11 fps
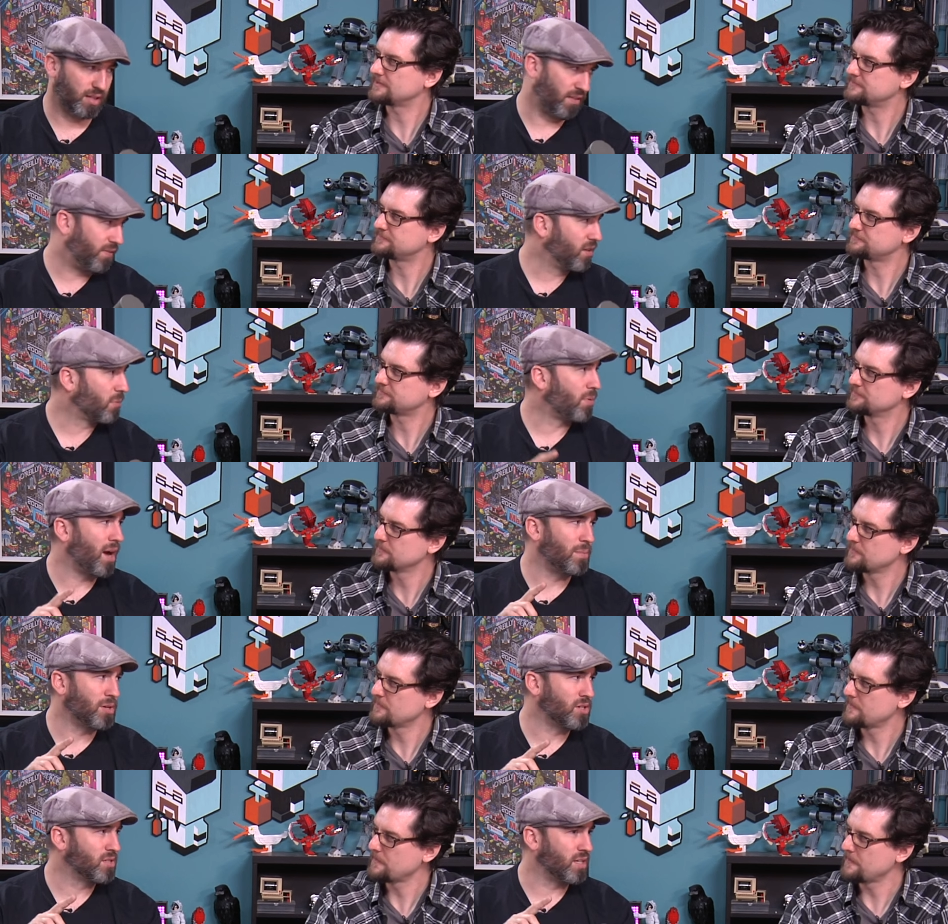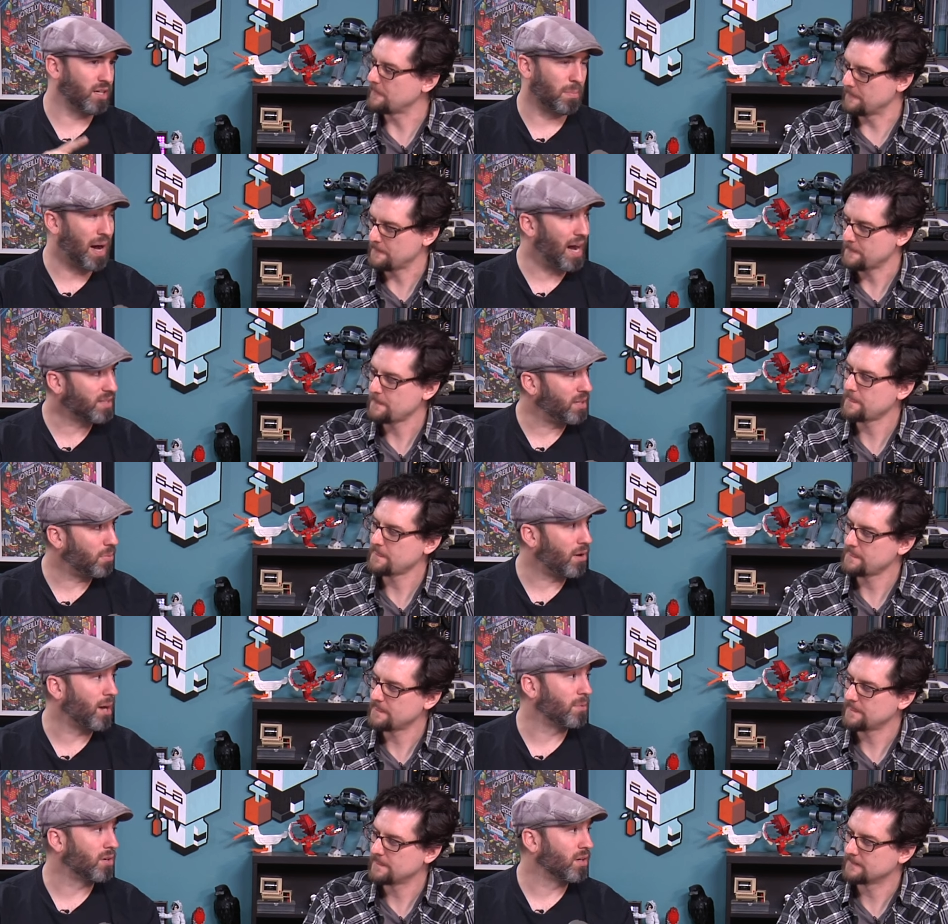Speaker 1: the filler primers and mm-hmm. an epoxy
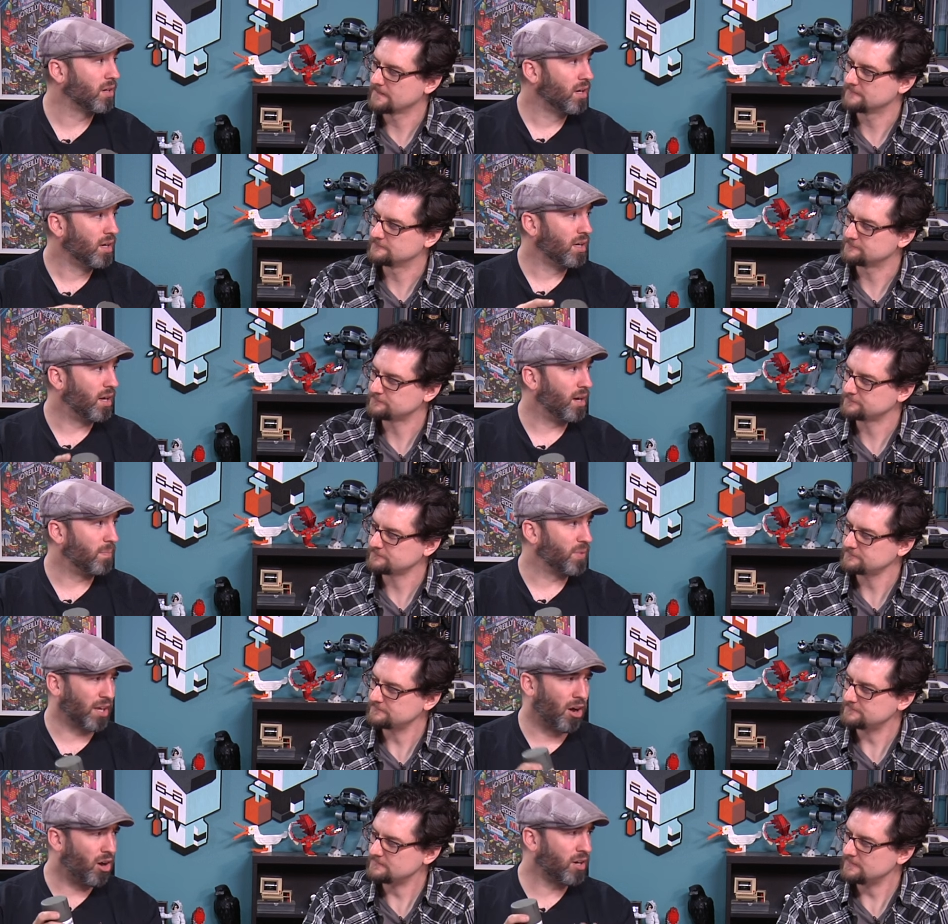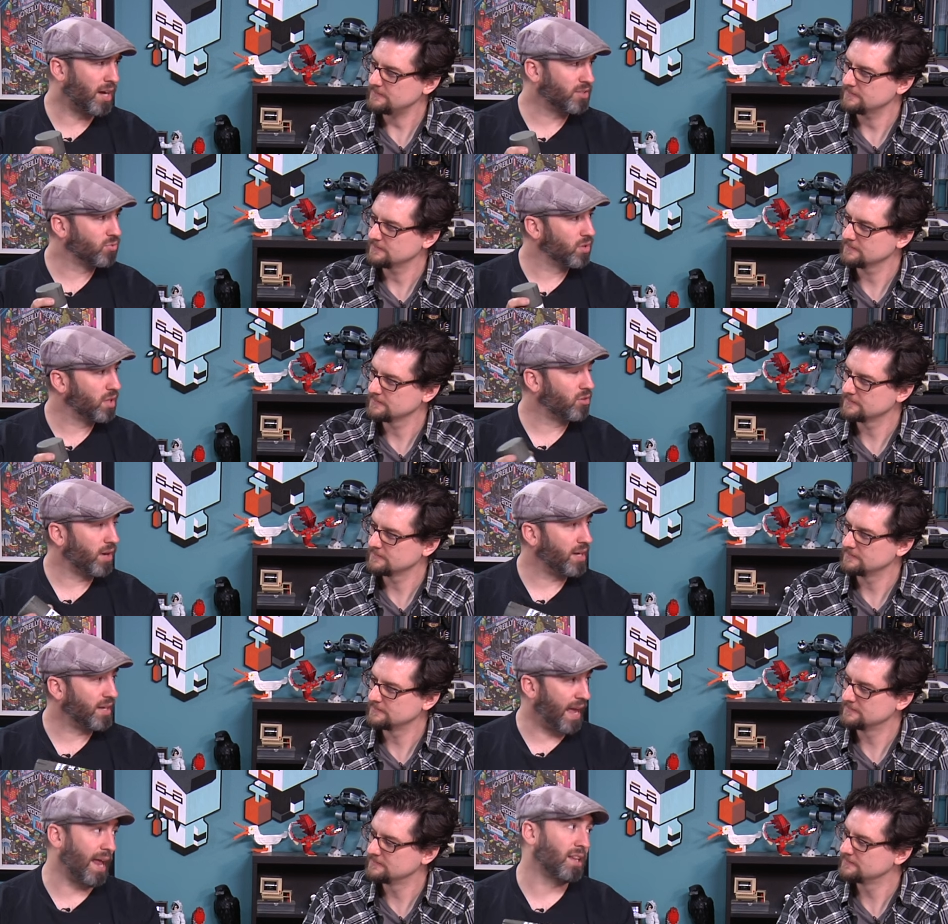primer um, like all kinds of really
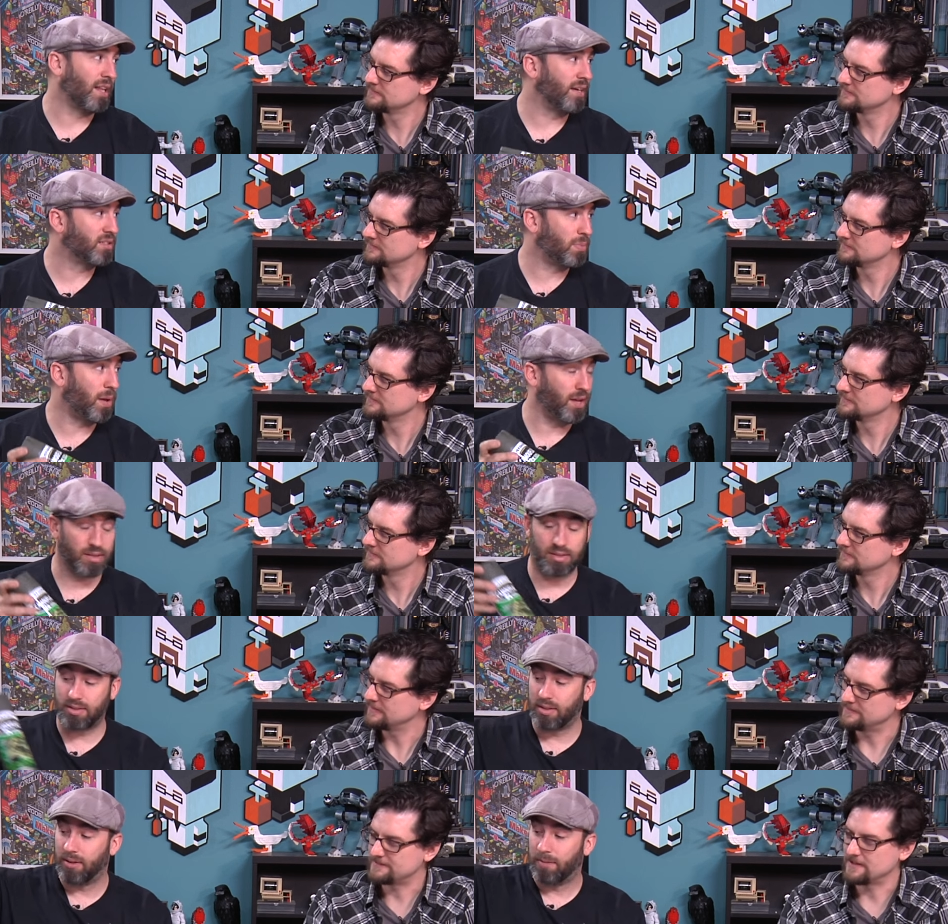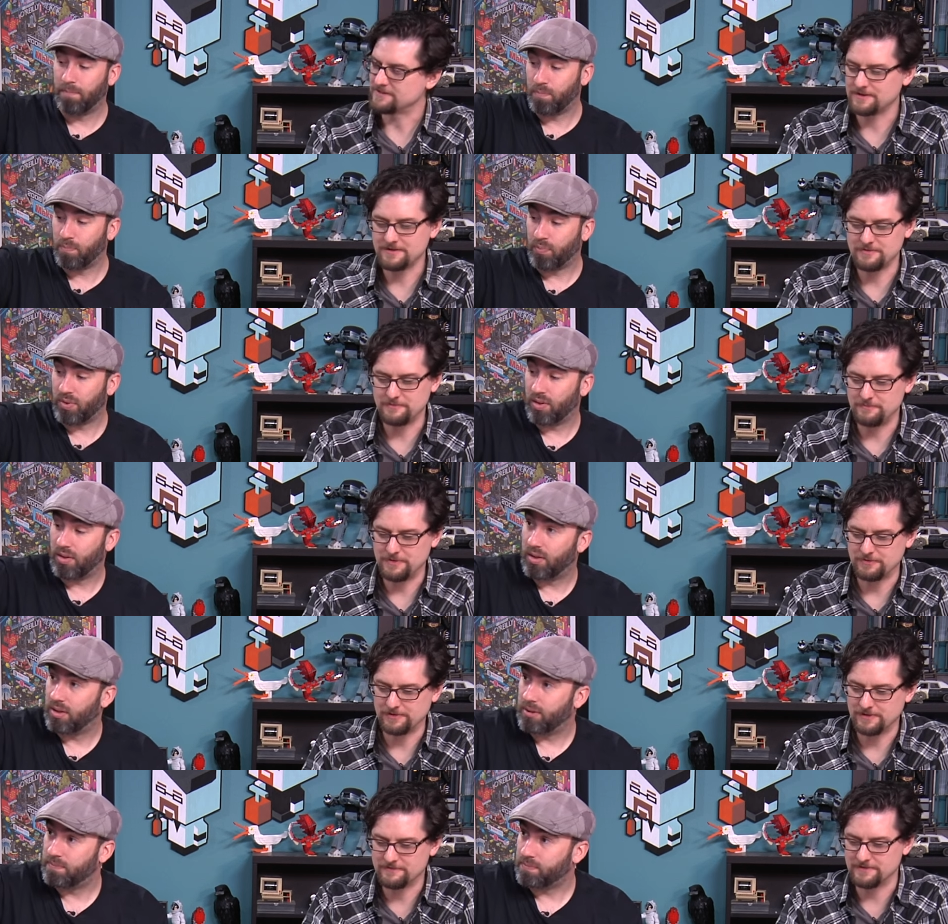great catalyzed paints. It sounds the like it would
Speaker 2: be
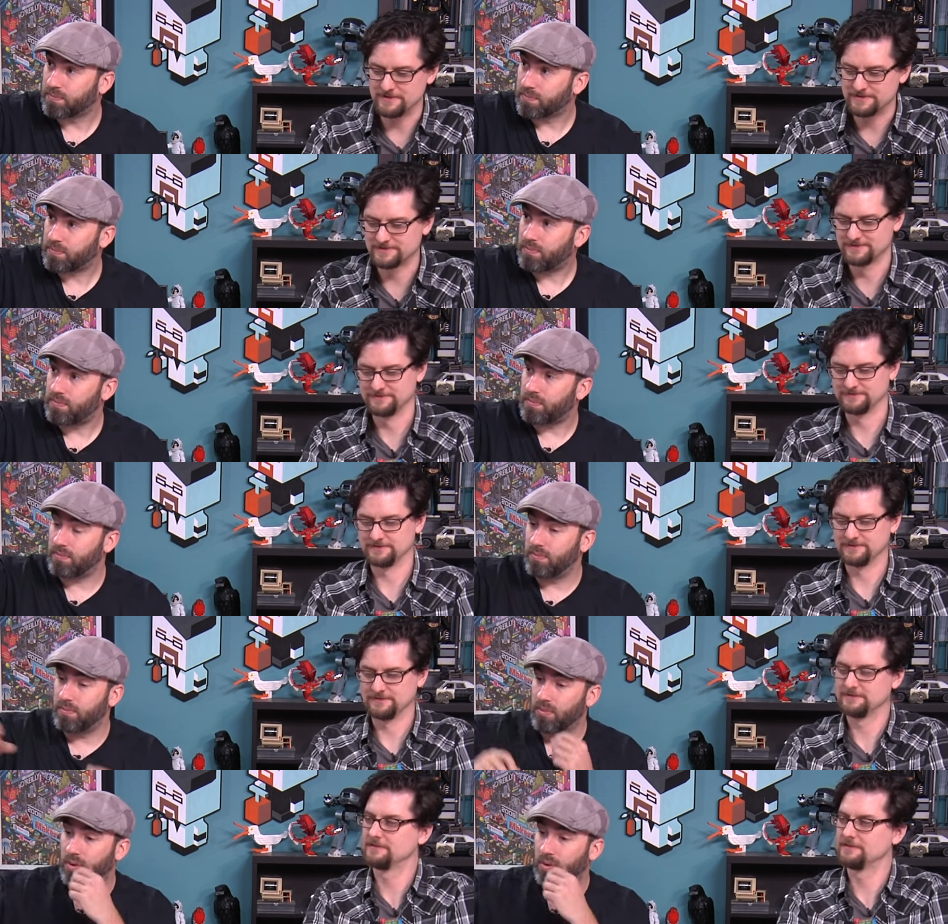really good for this. Spraying that on, you can